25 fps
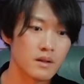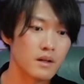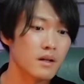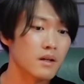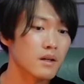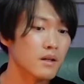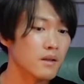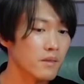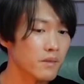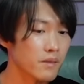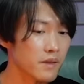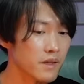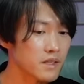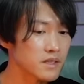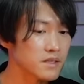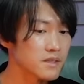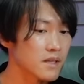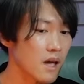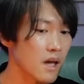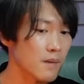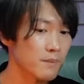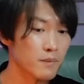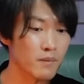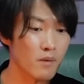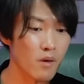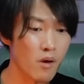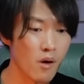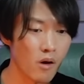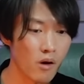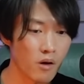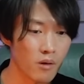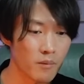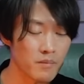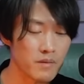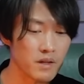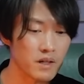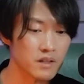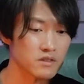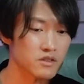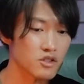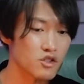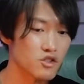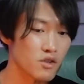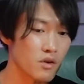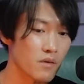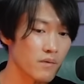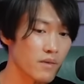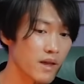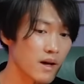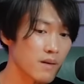This type of horn has
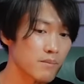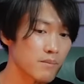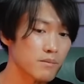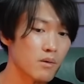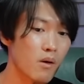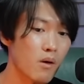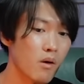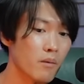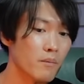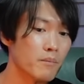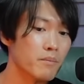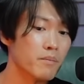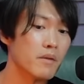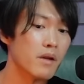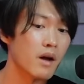shown up on